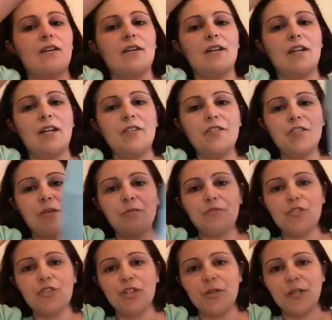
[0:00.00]
I had
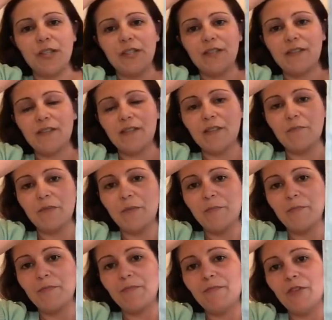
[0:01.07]
trouble showing this in my
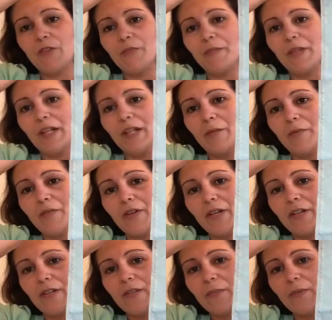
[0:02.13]
Mirabilia
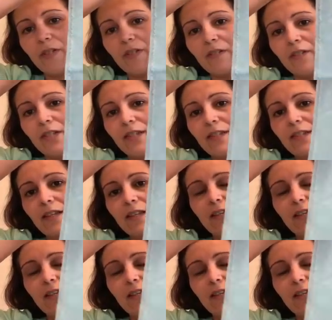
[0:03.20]
parade as well. It's